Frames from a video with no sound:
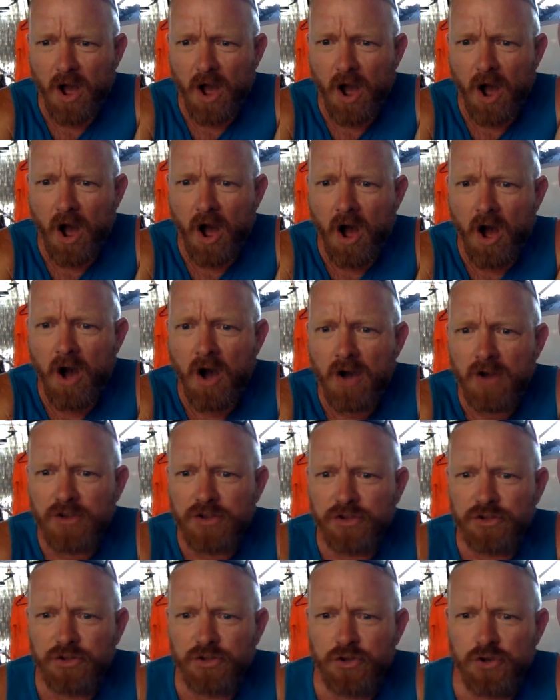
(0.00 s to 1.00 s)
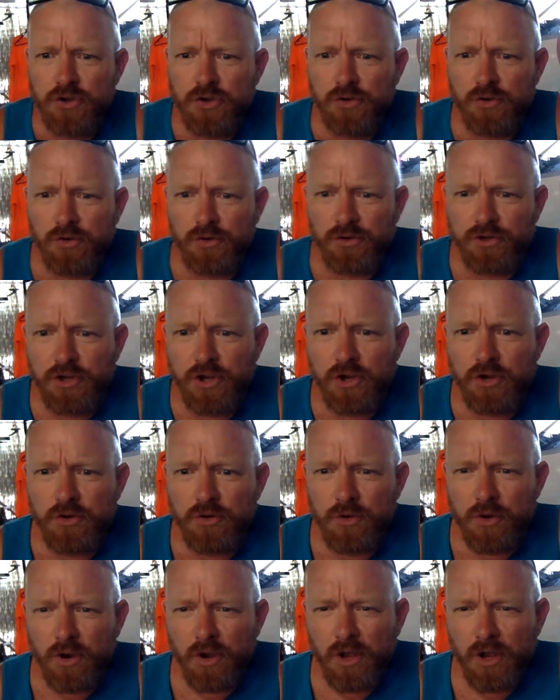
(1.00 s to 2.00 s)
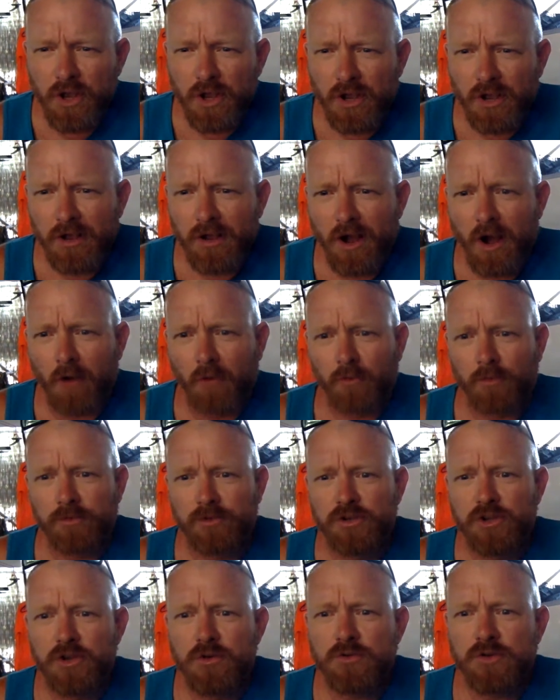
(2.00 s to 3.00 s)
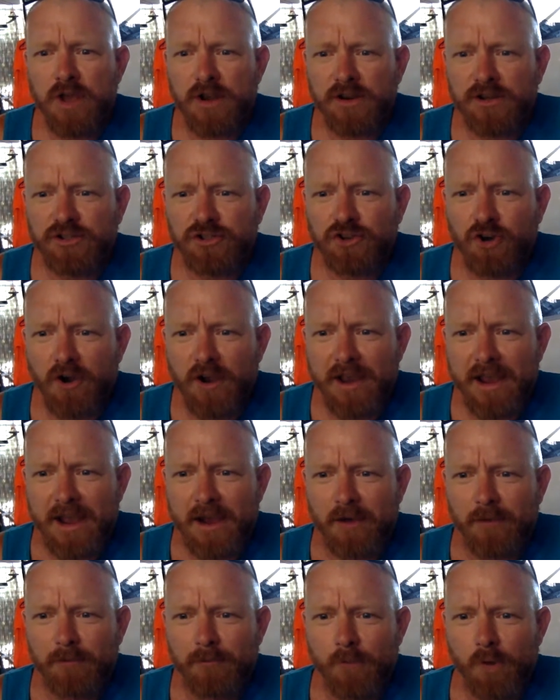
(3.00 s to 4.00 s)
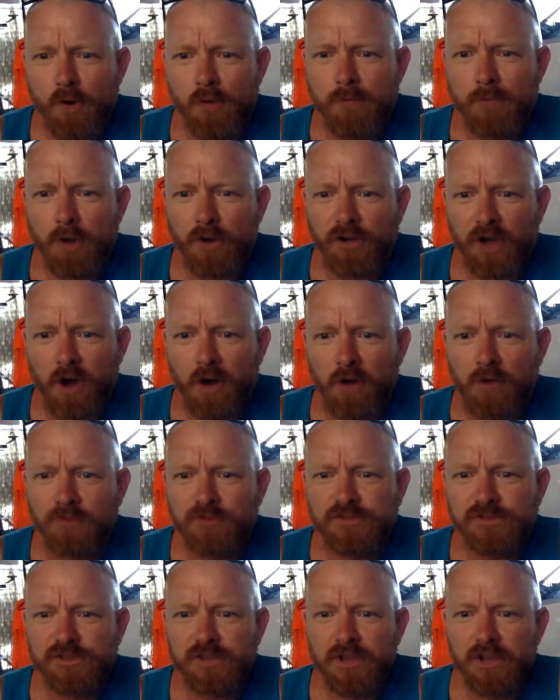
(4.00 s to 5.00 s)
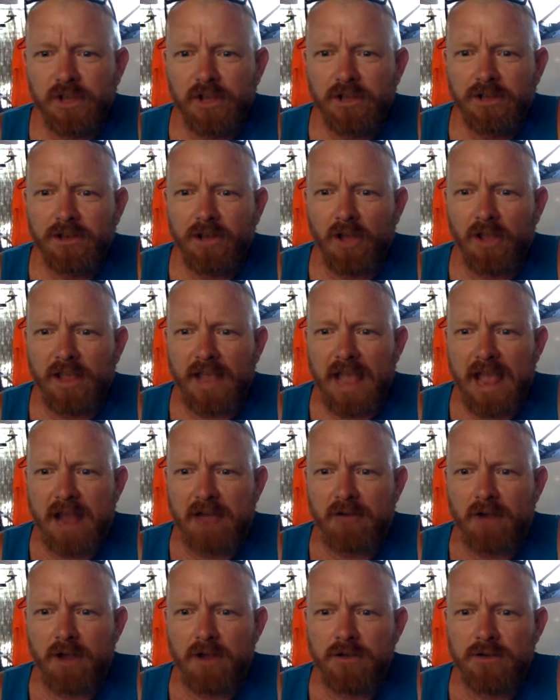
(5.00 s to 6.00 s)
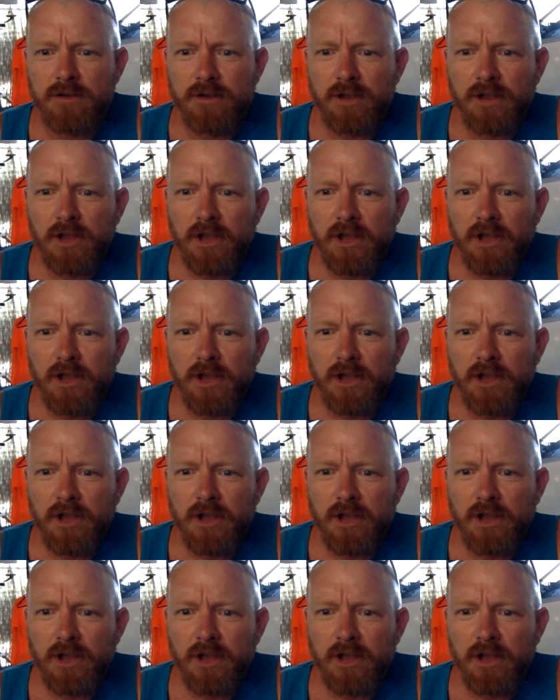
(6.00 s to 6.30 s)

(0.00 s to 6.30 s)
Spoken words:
are you going to try out more monohulls like aero